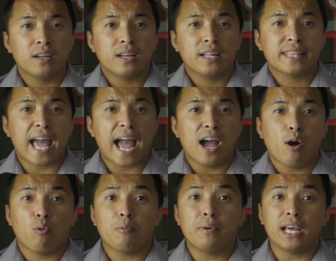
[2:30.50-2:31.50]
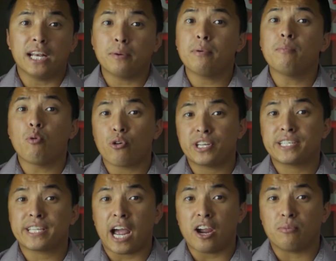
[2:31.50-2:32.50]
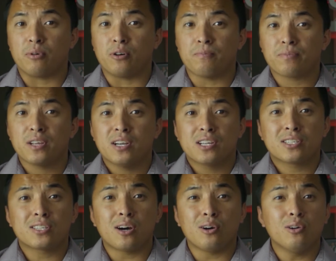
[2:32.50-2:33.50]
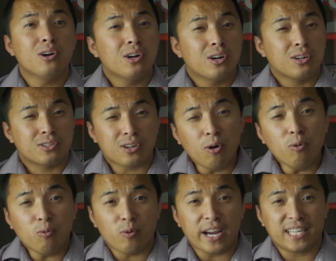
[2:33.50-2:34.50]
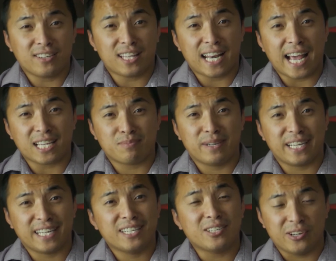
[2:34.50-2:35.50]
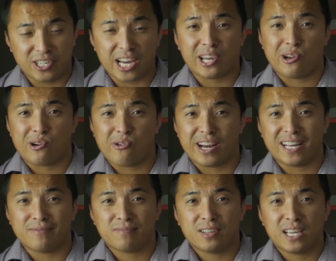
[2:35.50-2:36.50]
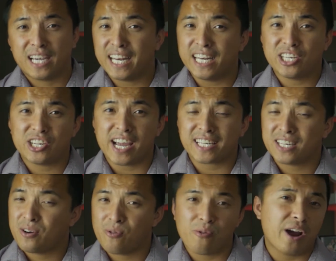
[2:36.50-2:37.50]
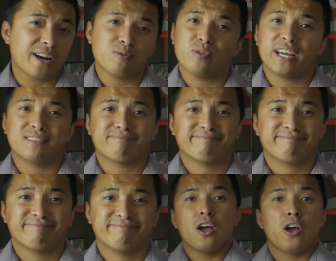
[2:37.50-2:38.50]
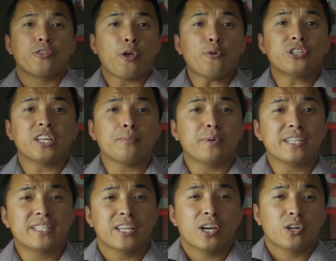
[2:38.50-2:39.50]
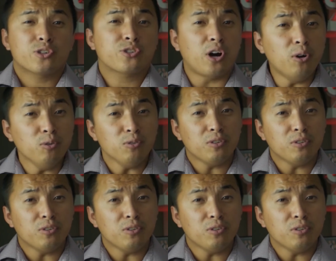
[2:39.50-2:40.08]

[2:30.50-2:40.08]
that will be a little bit more desirable. So don't wait till the last minute to check your credit. Get it checked right away. Third tip is don't